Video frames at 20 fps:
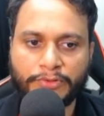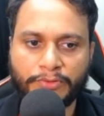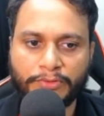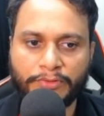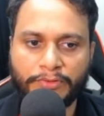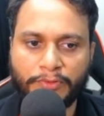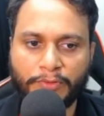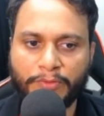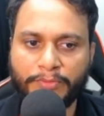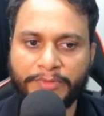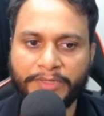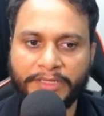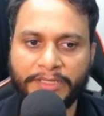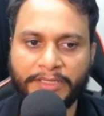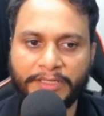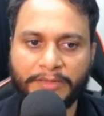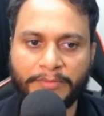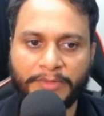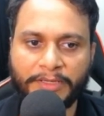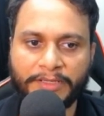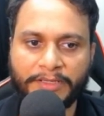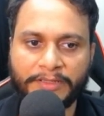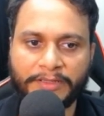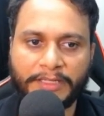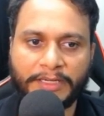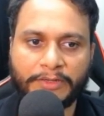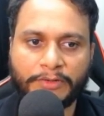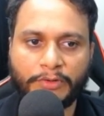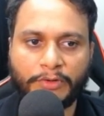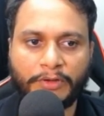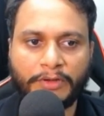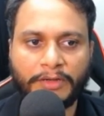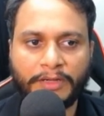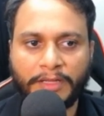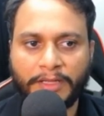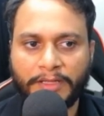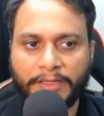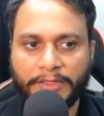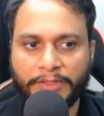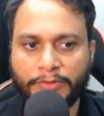So no meaning in making that call.
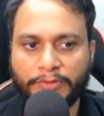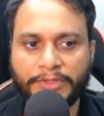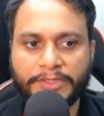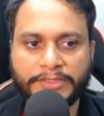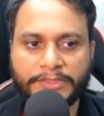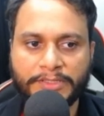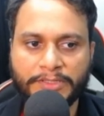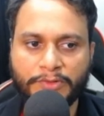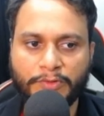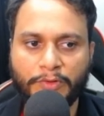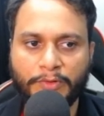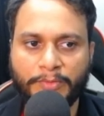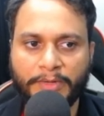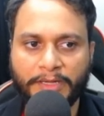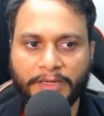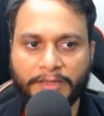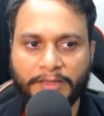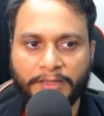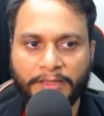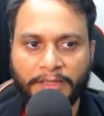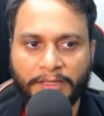You can just go back.